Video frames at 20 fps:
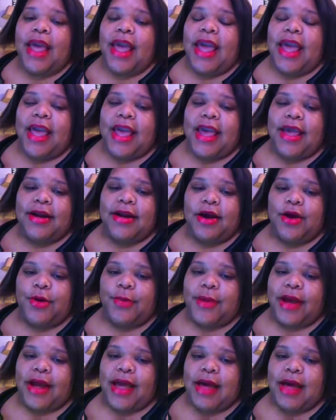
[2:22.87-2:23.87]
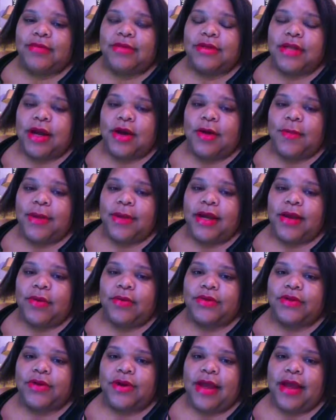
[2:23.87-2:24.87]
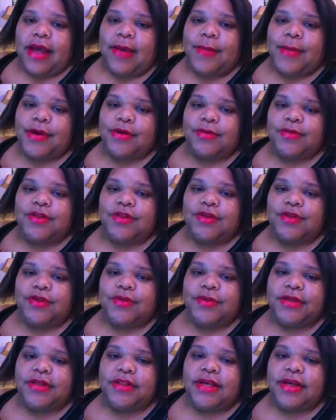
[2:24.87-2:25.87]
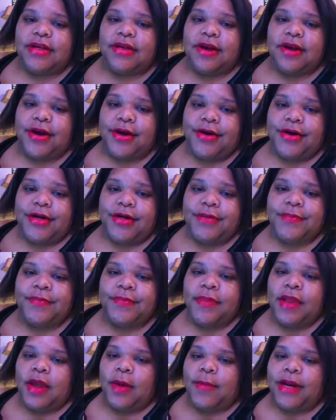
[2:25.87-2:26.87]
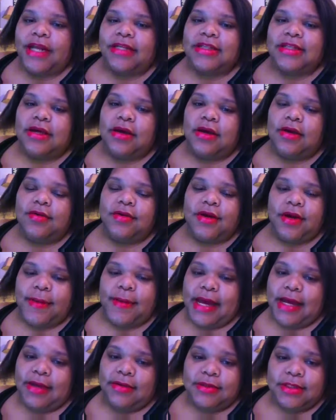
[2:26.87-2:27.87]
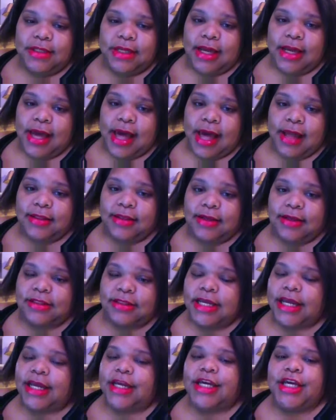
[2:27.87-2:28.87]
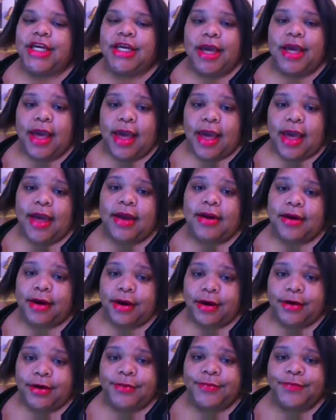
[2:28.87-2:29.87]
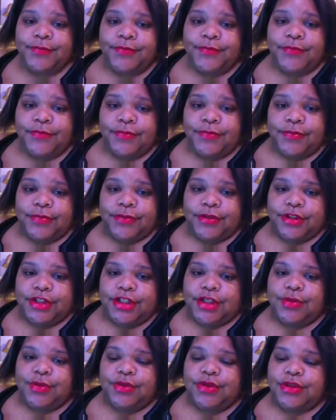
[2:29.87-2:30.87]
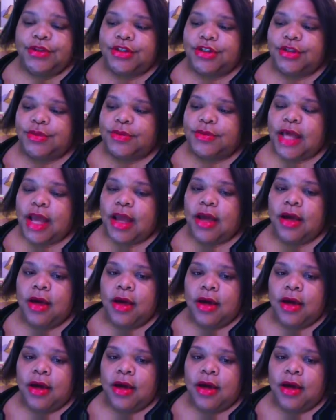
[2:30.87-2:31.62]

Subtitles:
And oh my God, I was like, oh my God, what's gonna happen? I hope she don't do anything dirty. But I said, hold up, LC got this. And he had her. She was like,